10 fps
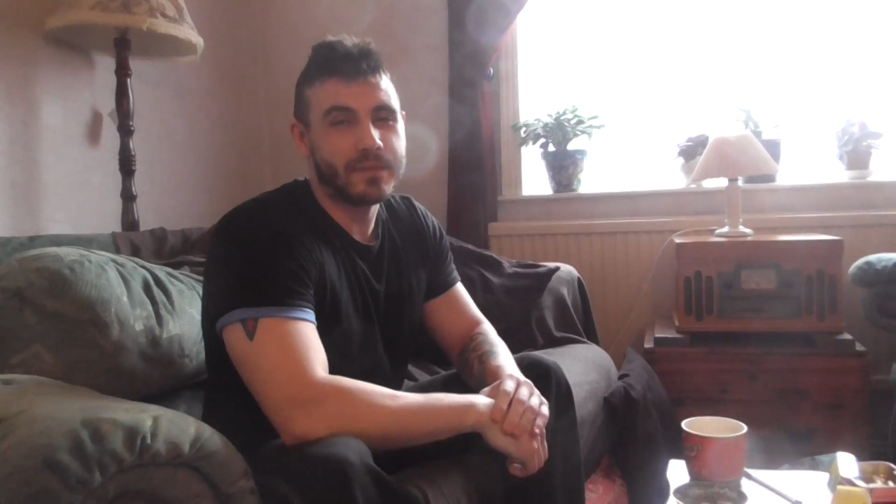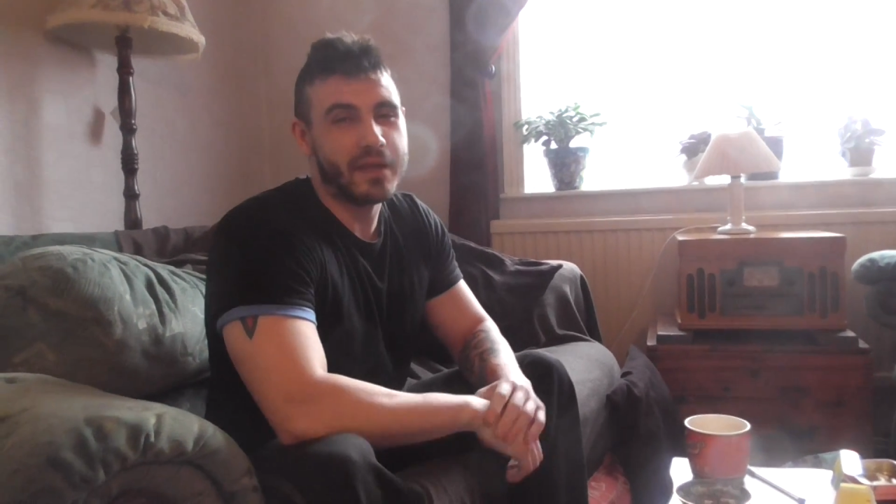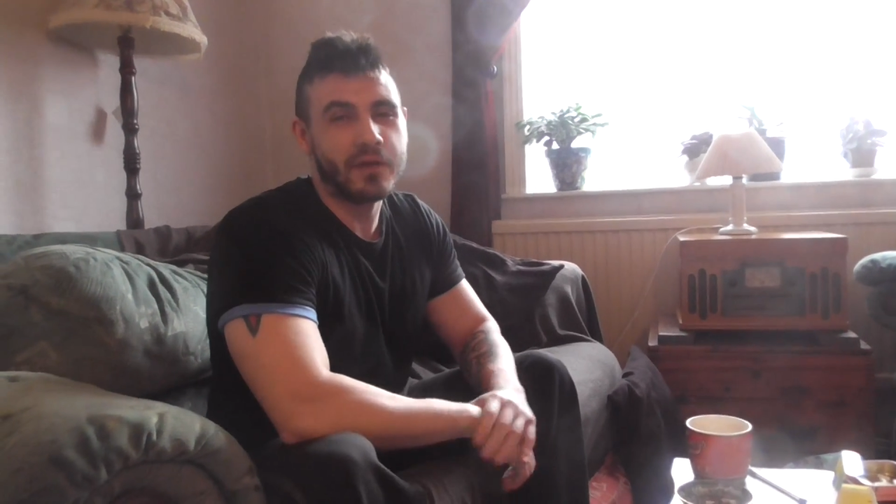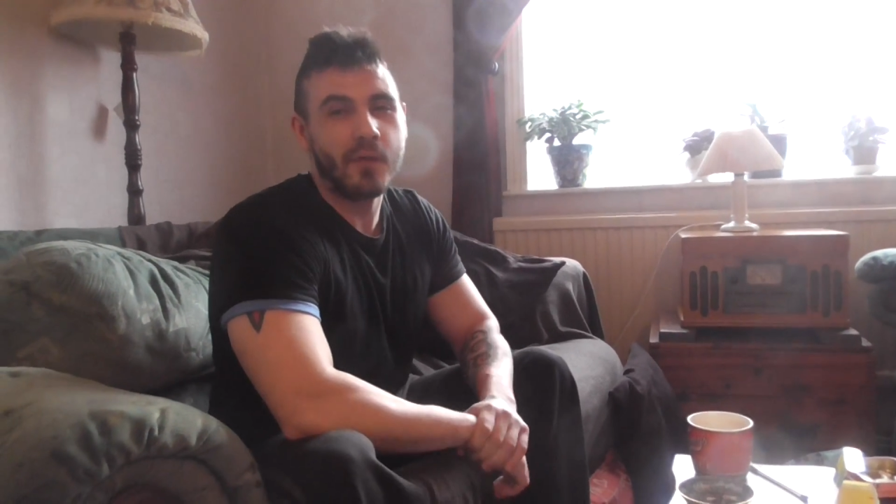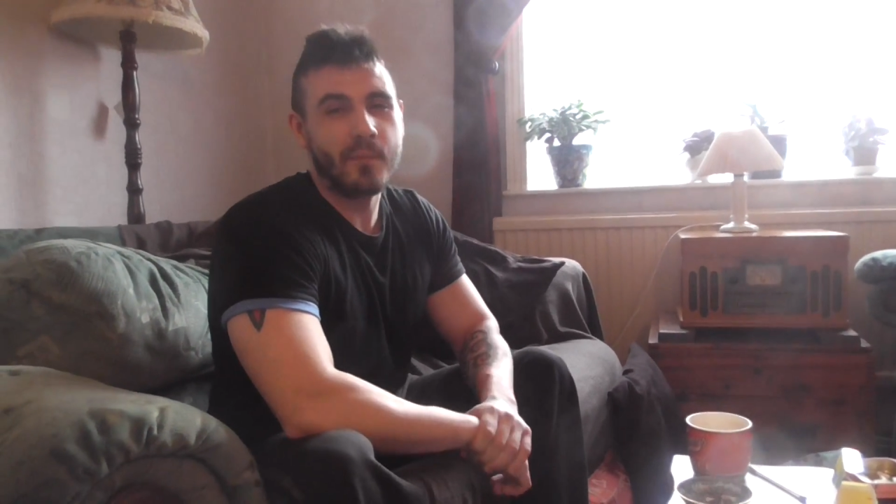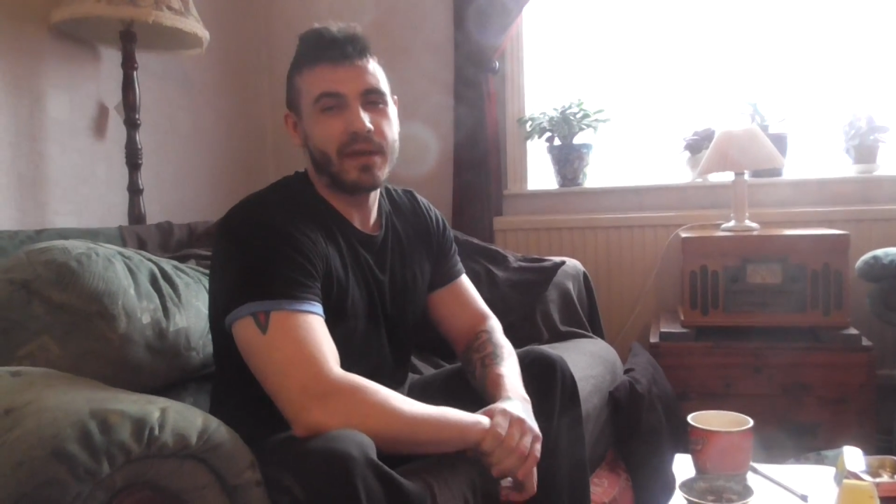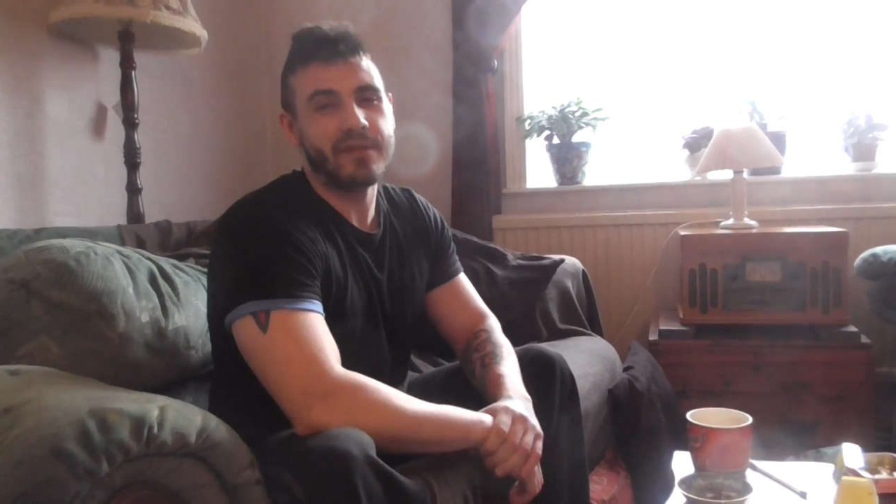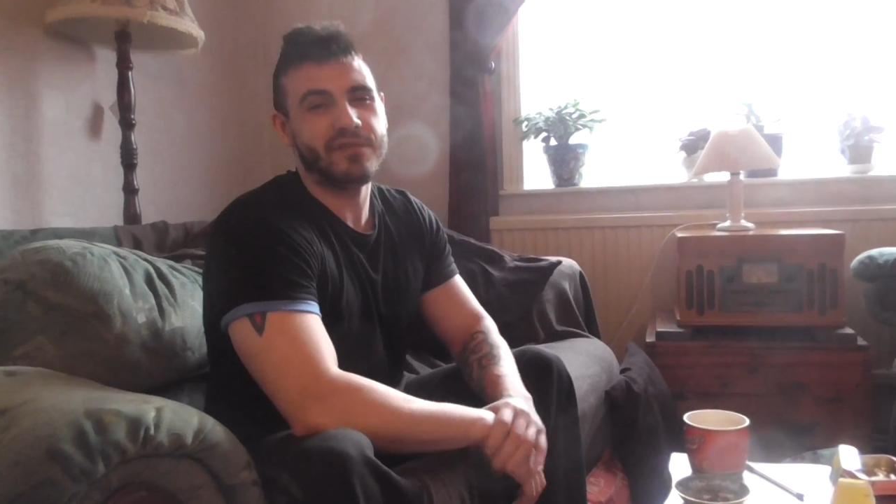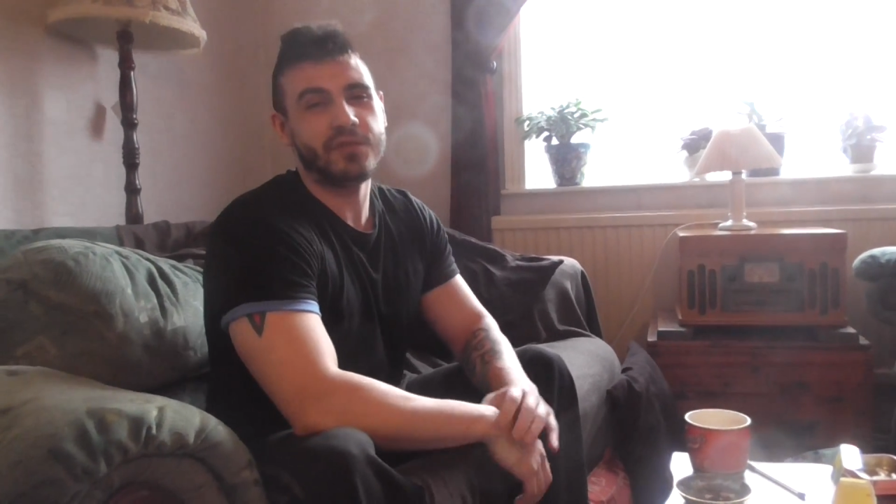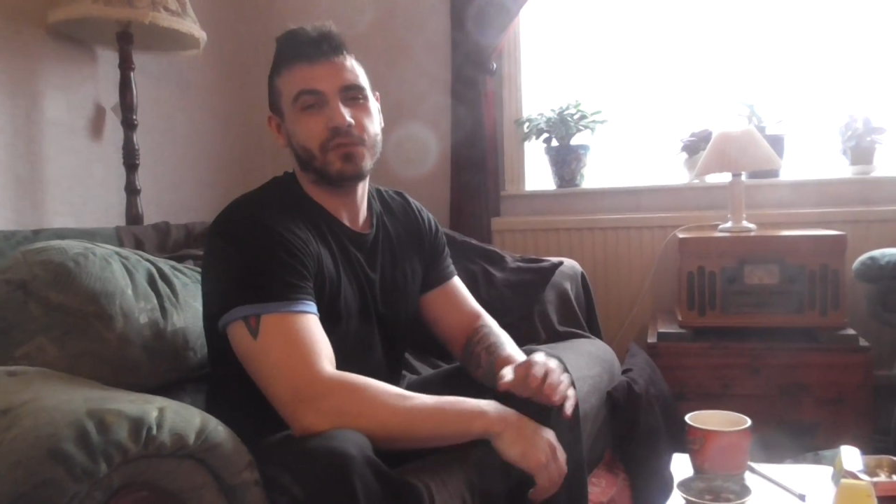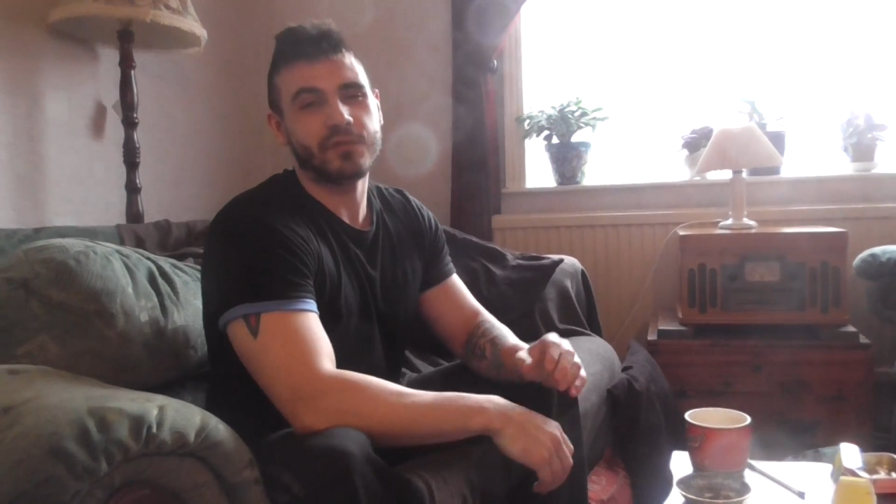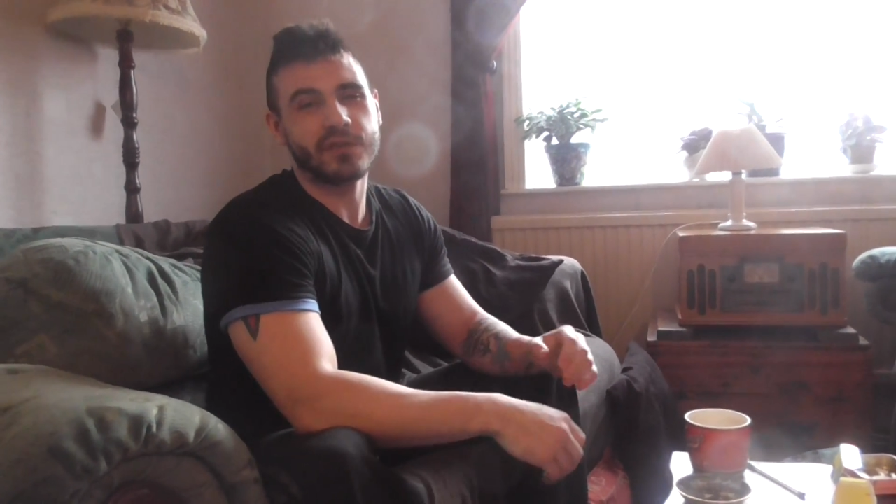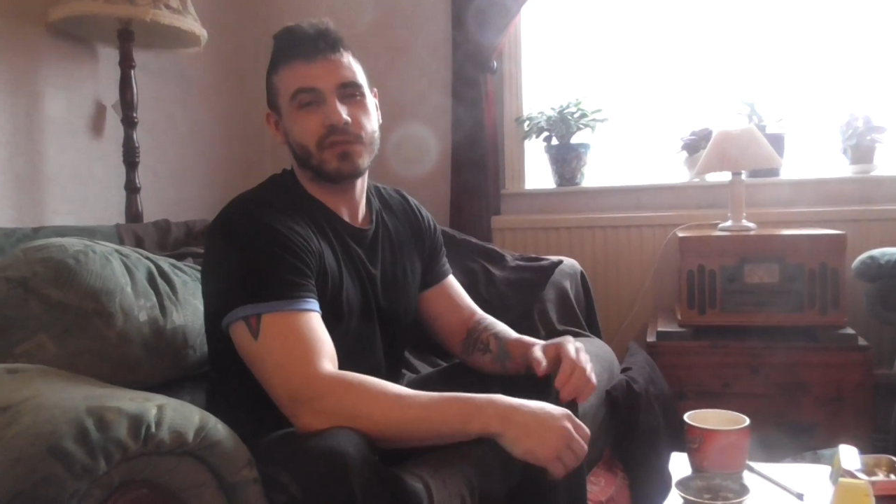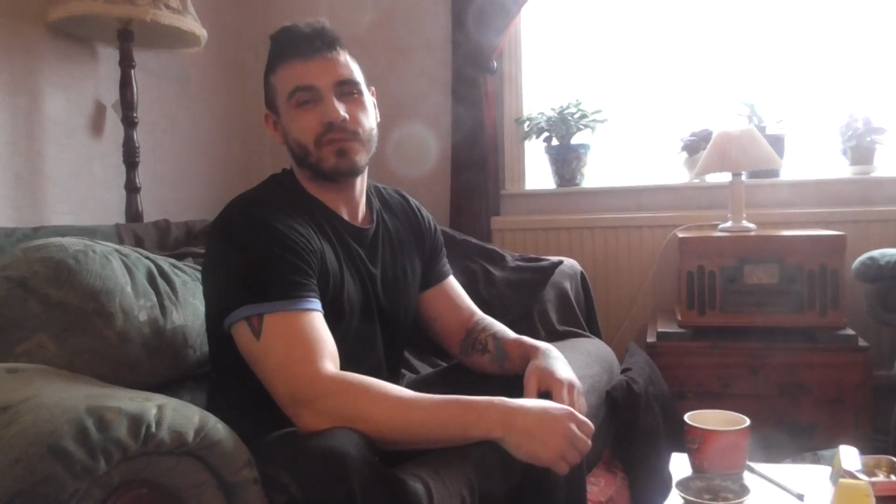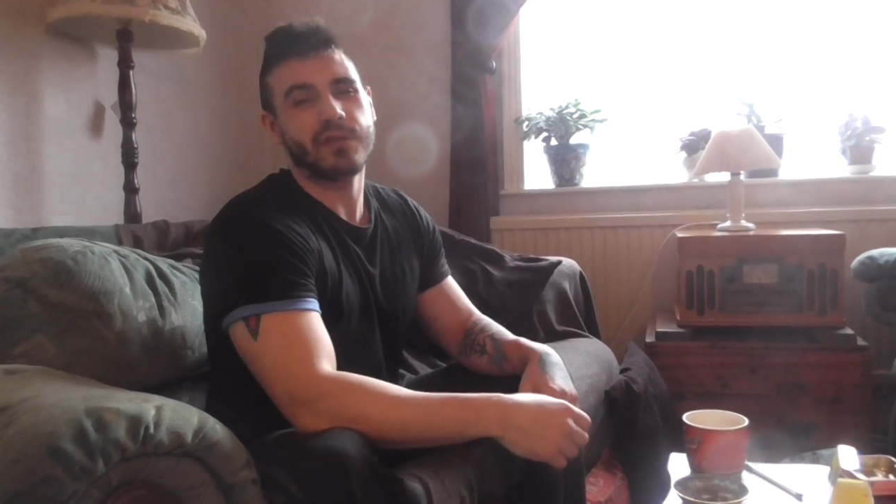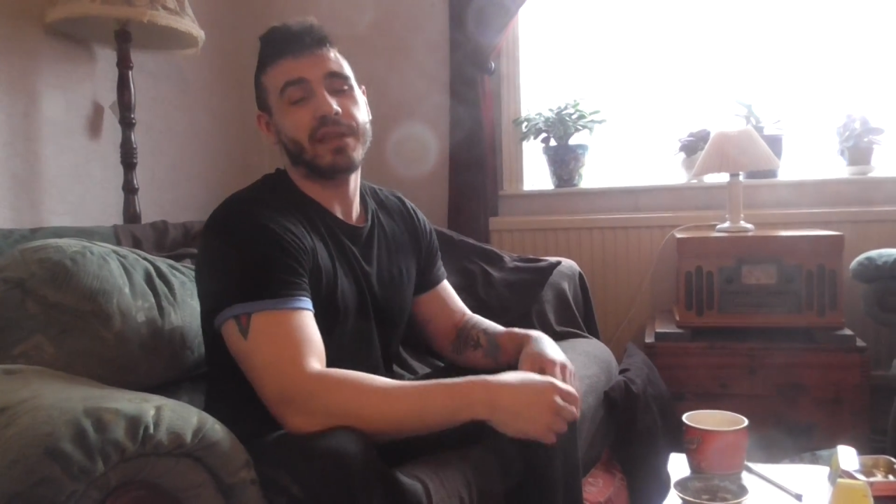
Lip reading: they're not beneficial to someone,